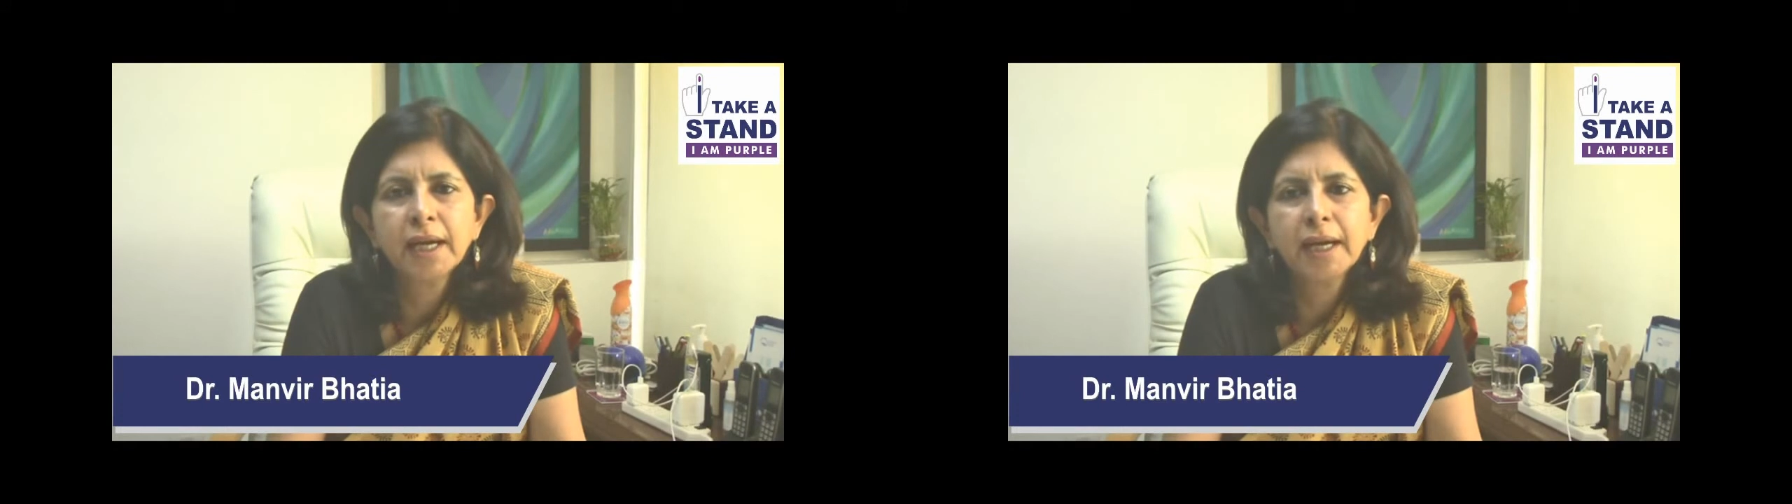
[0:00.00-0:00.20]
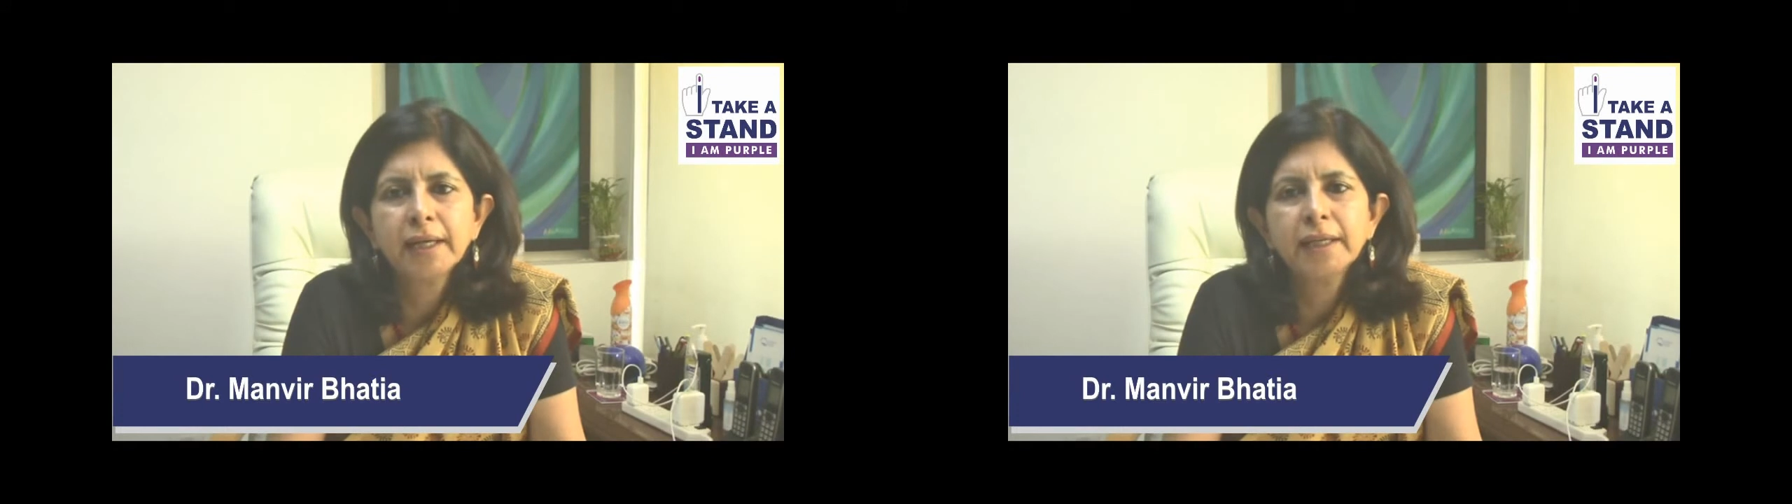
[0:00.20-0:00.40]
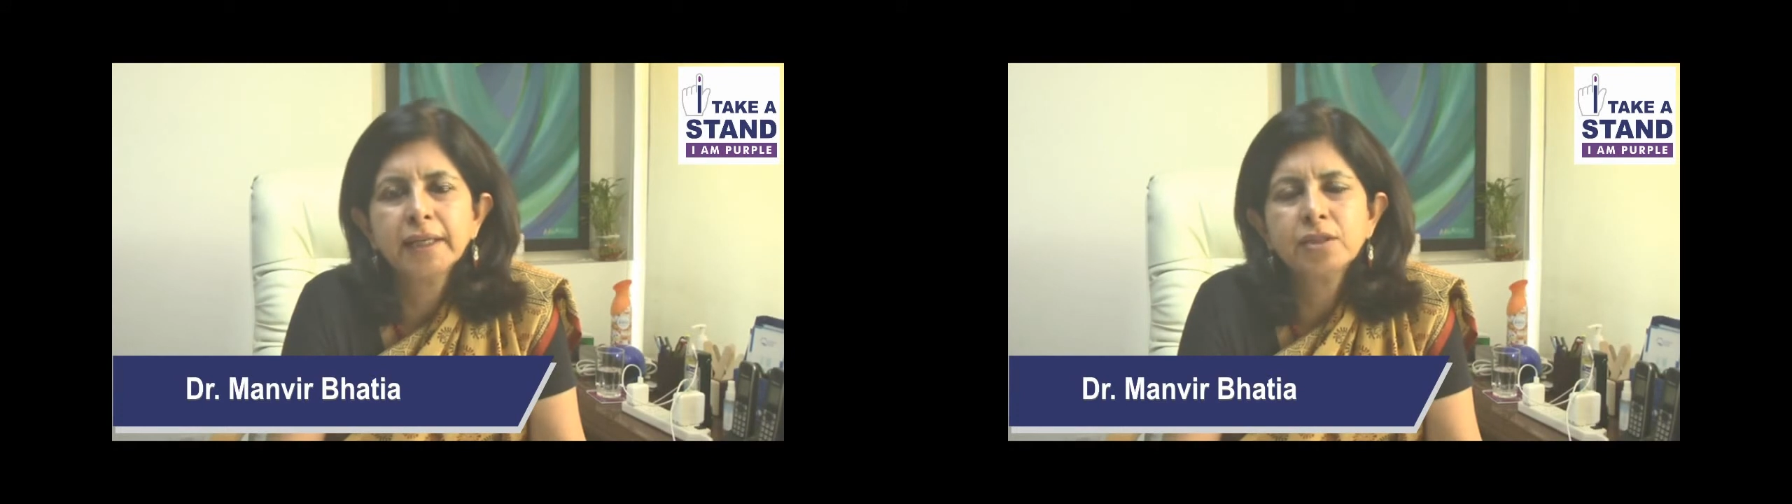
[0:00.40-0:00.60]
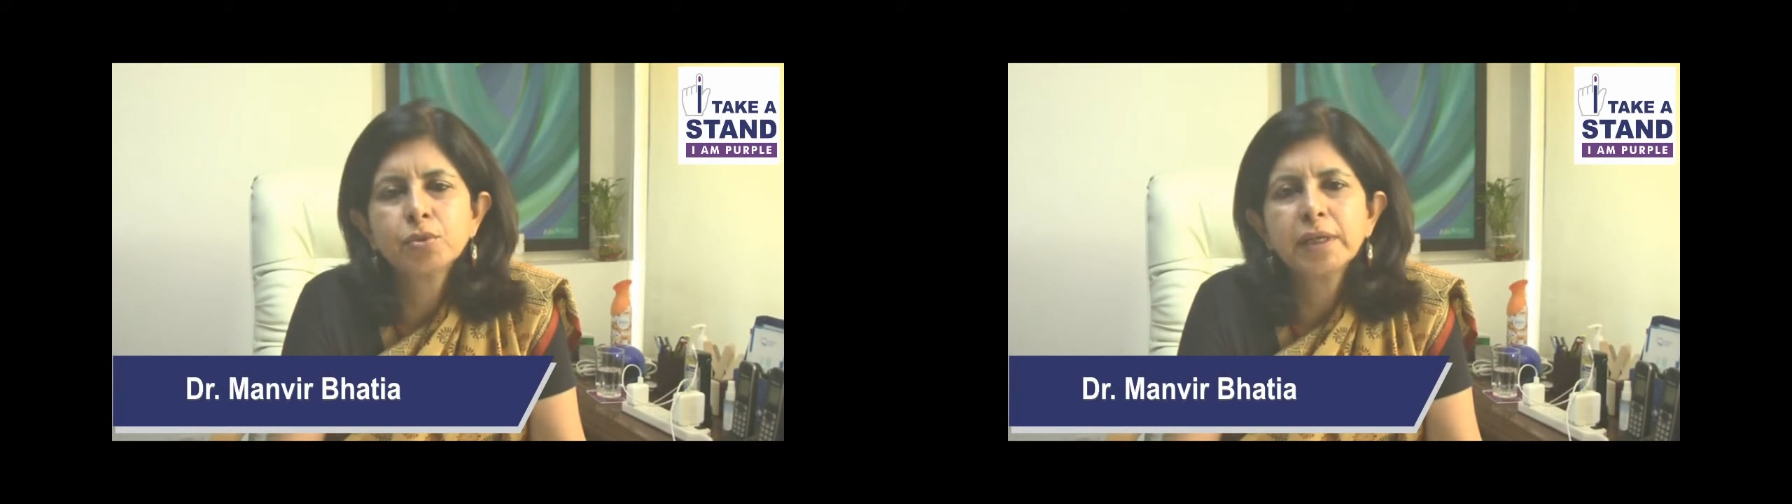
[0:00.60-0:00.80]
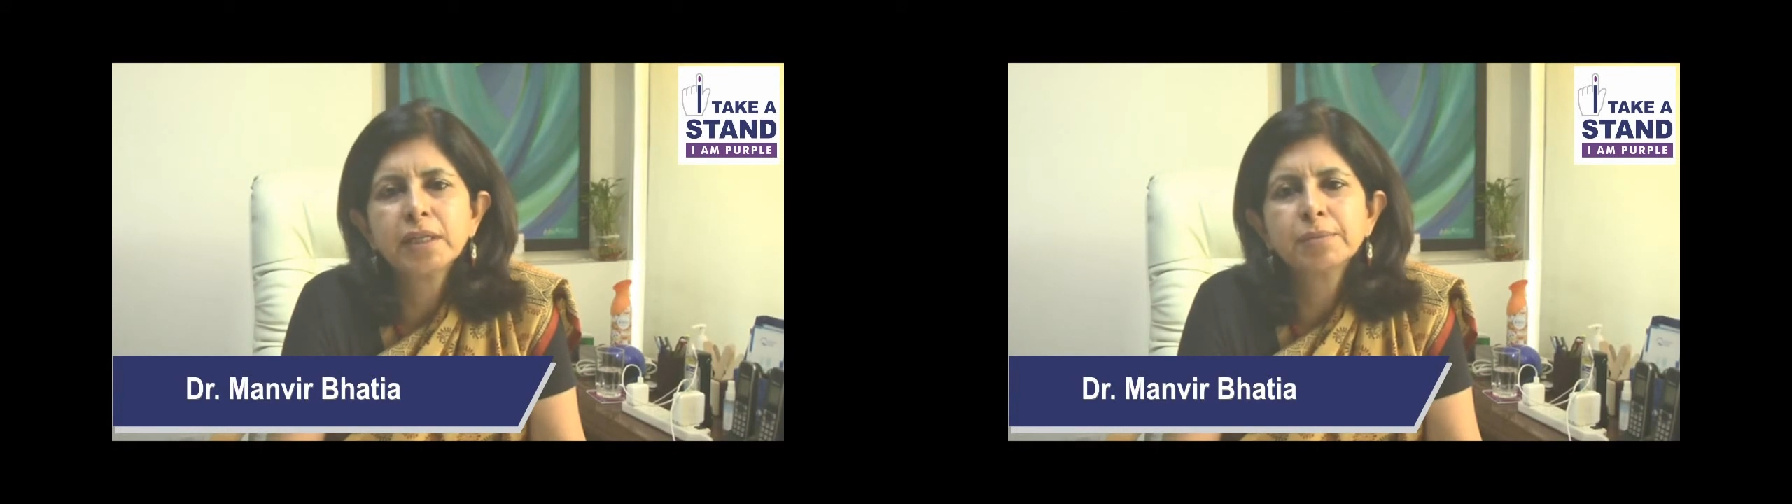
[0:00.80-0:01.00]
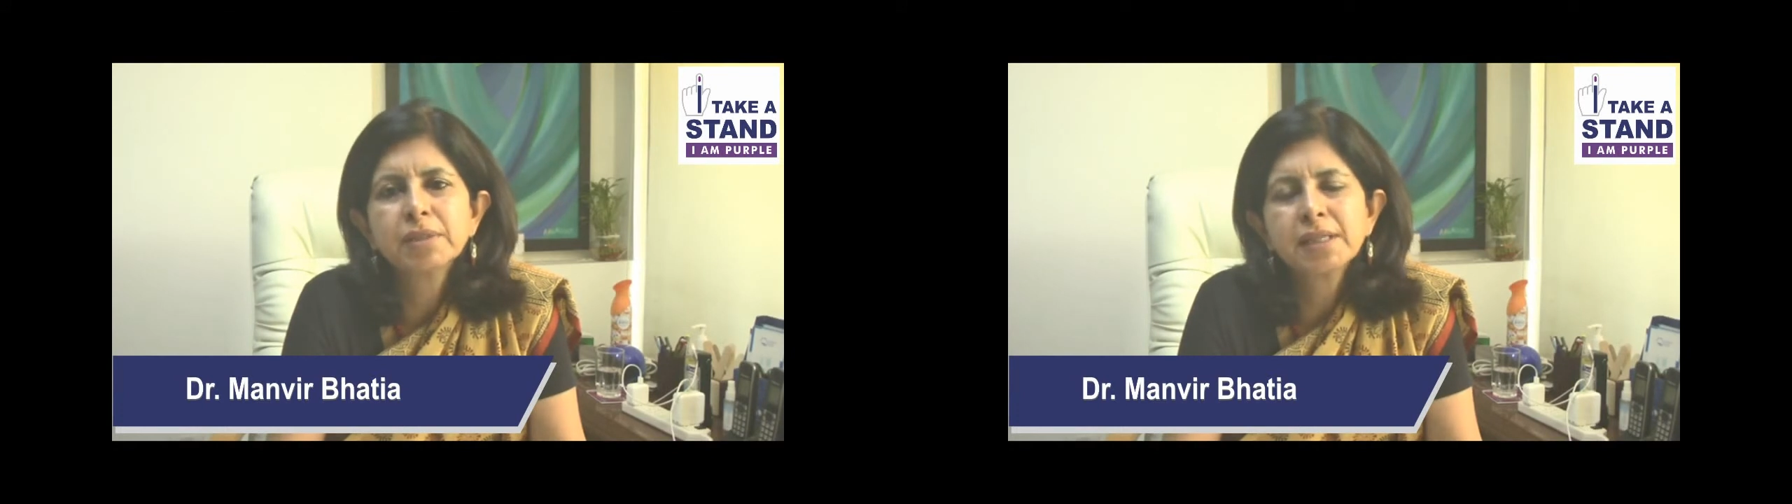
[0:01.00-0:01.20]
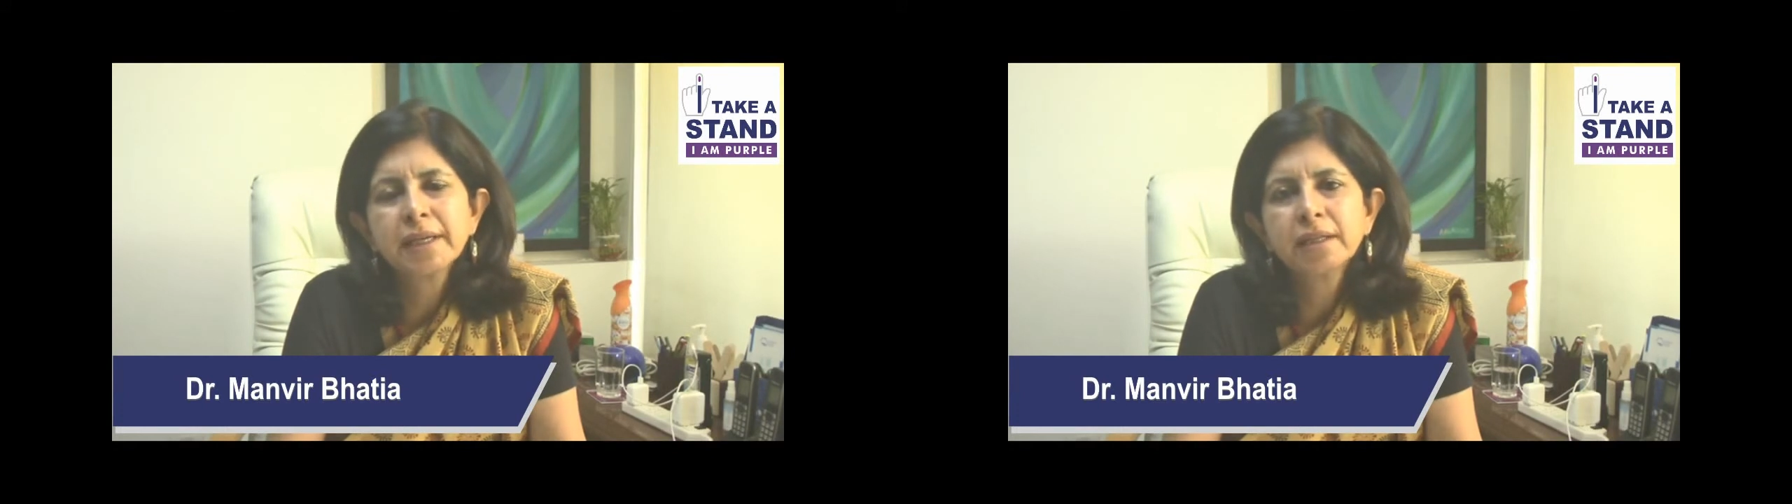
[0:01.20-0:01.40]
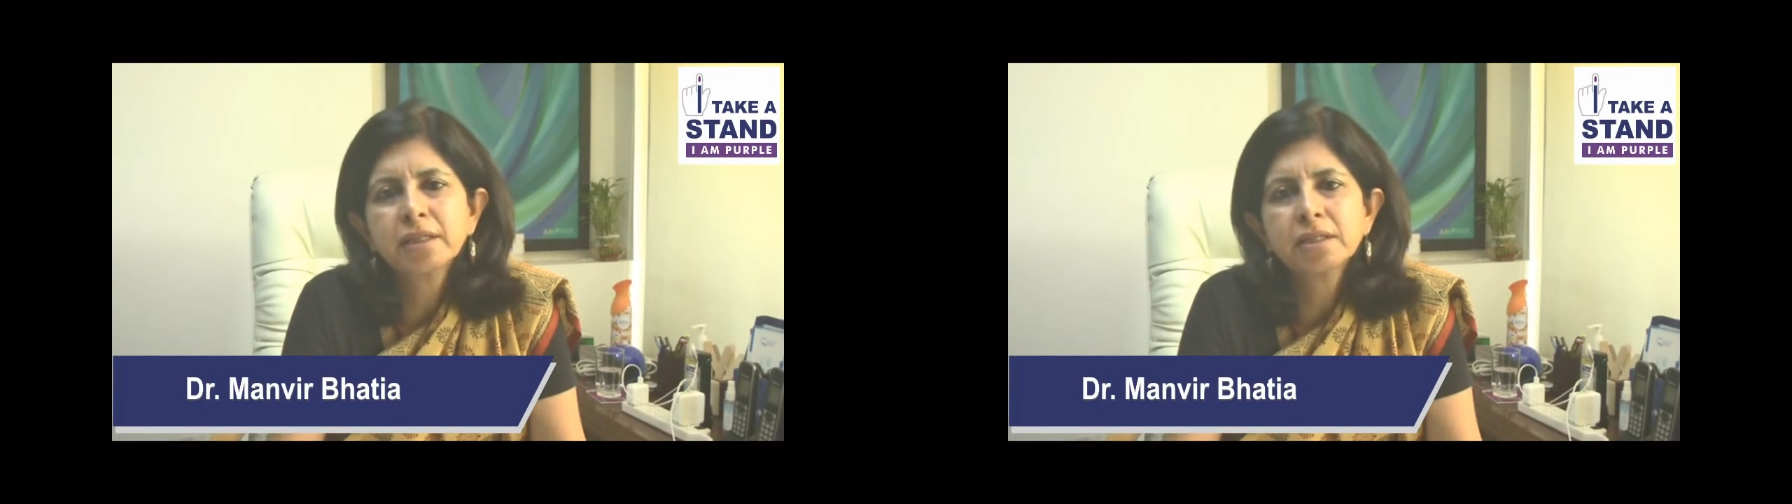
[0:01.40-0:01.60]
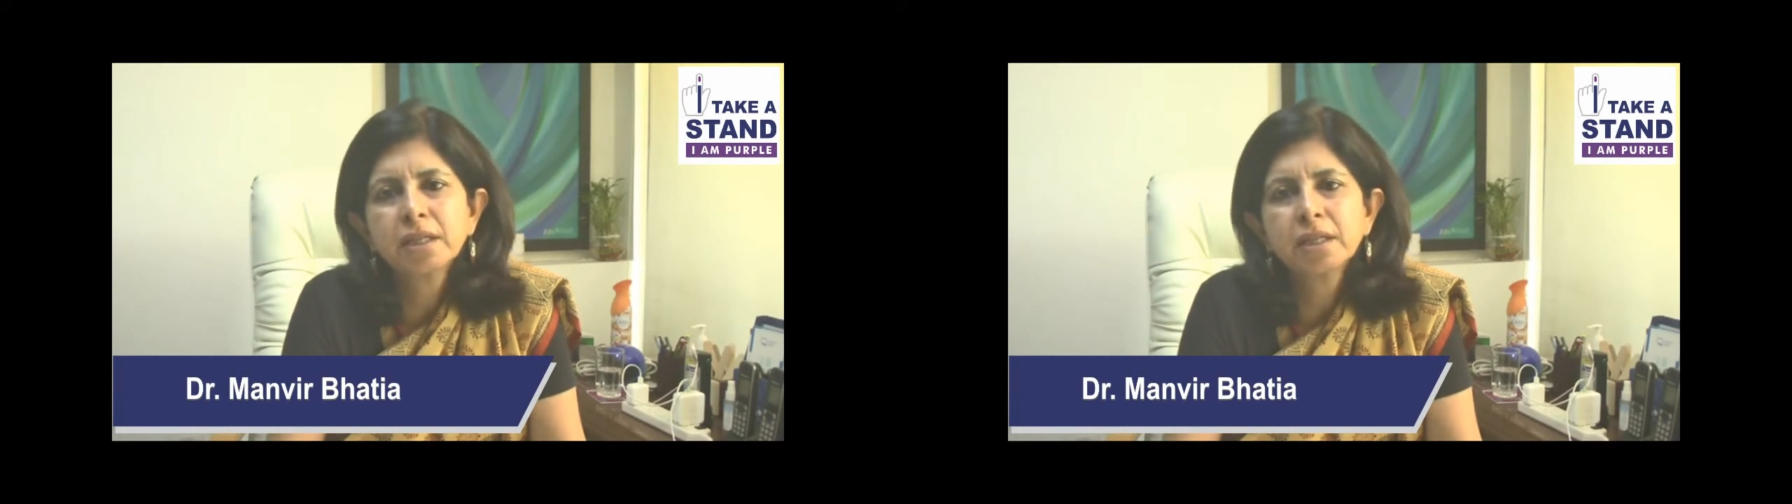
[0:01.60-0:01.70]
And in 20%